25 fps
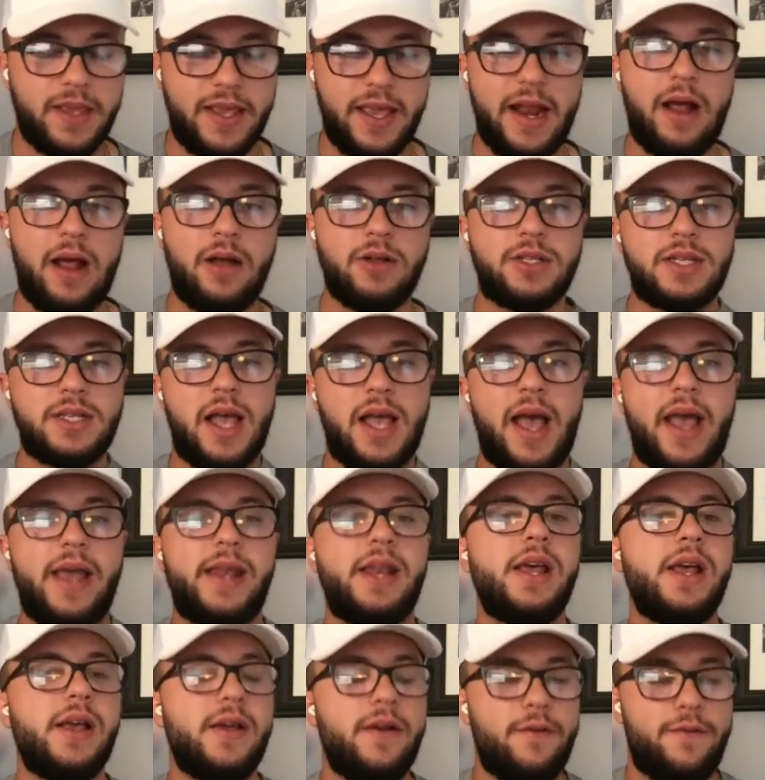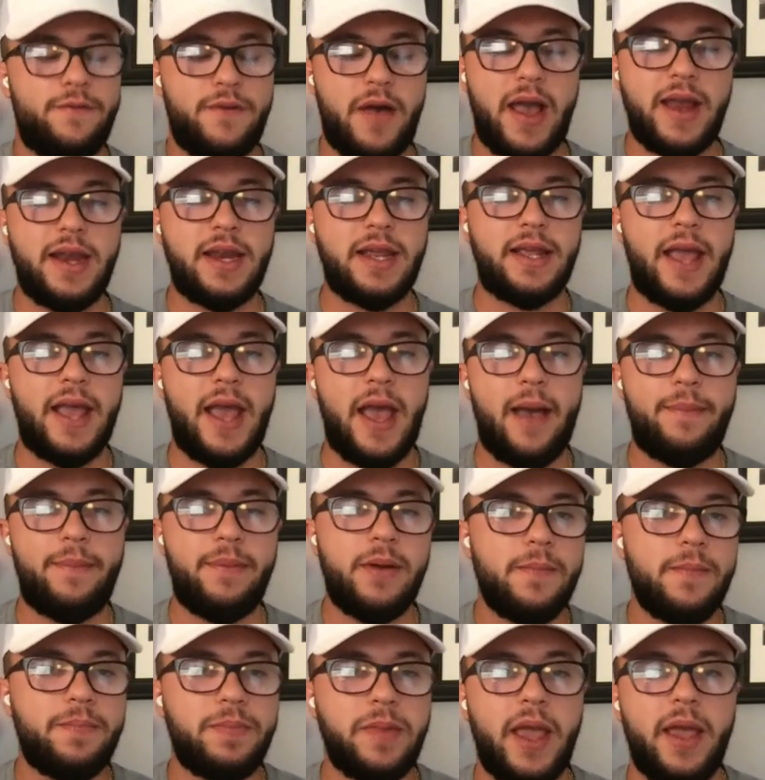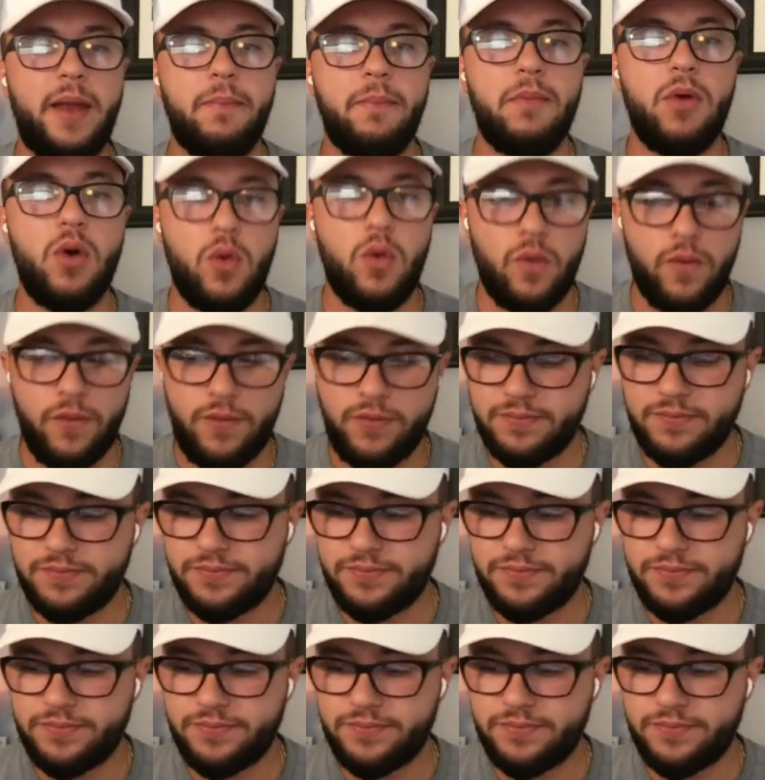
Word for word: get outside, find a gap, and move.